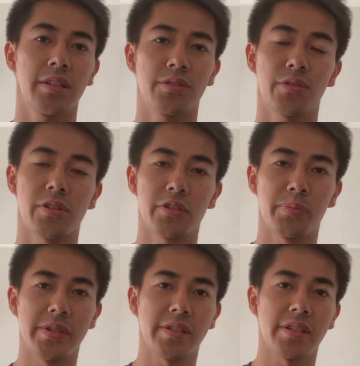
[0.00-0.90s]
to grow the
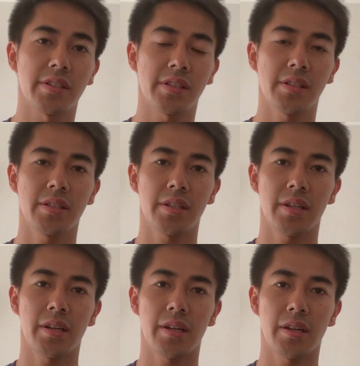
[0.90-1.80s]
business
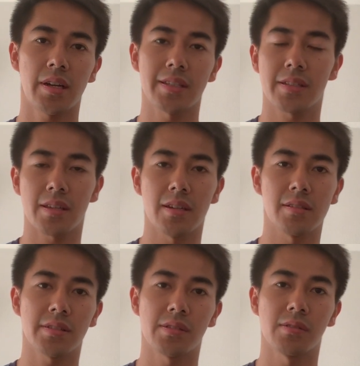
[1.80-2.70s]
at scale.
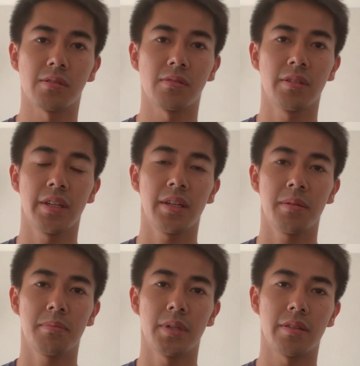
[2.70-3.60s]
So,
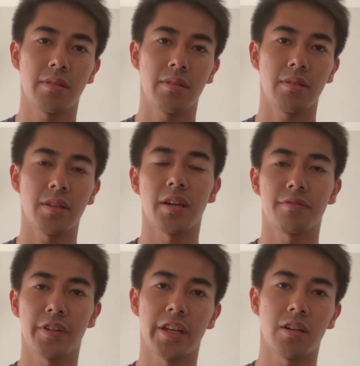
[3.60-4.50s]
but yeah,
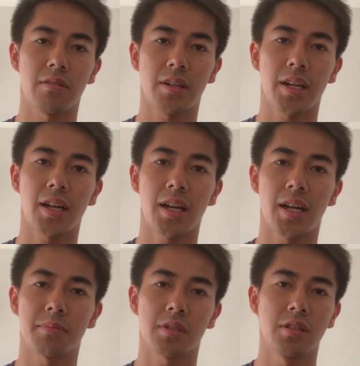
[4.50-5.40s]
for now
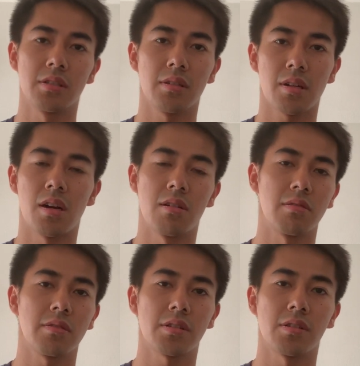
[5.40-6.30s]
I'm good
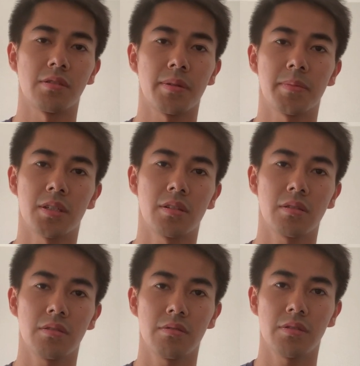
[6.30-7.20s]
alone, so I'm gonna
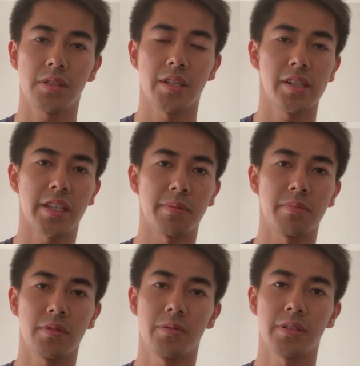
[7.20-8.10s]
still keep
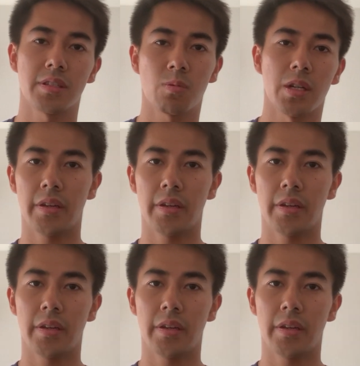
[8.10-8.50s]
doing this way.